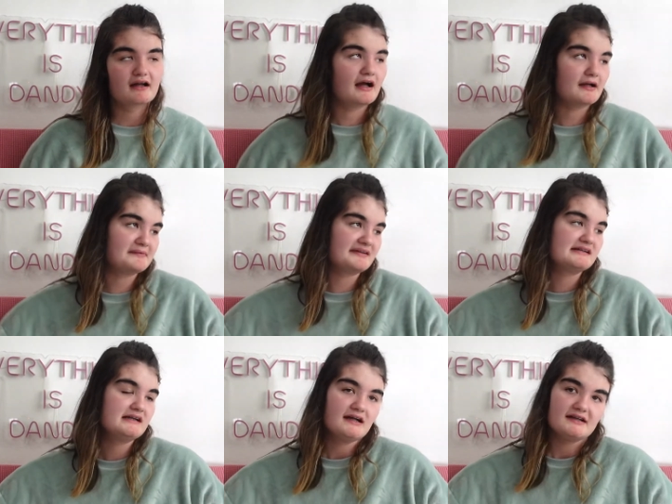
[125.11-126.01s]
I mean,
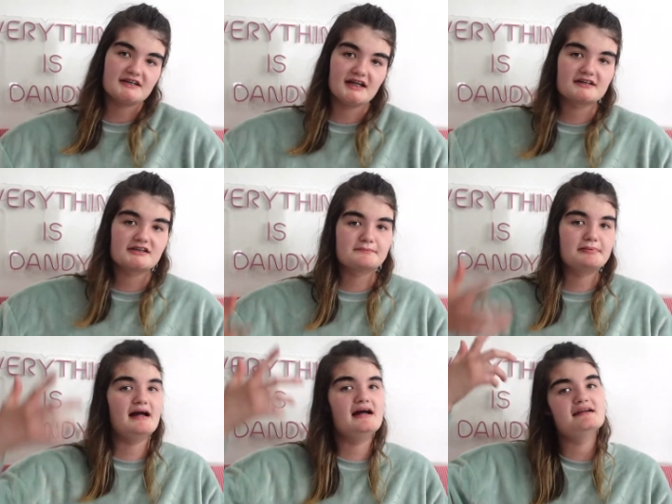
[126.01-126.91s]
take your
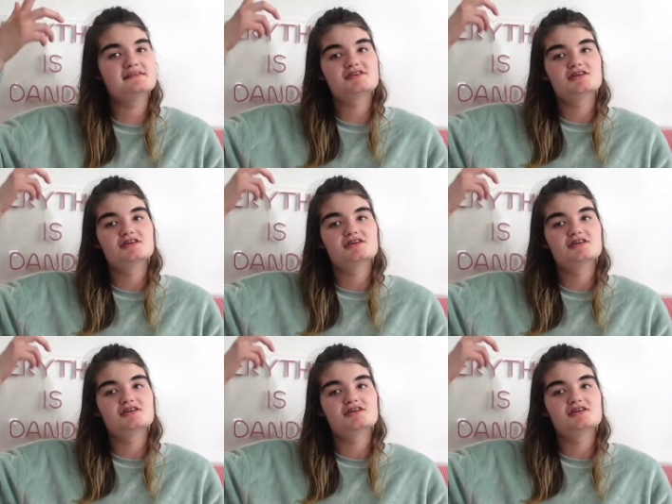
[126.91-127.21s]
pet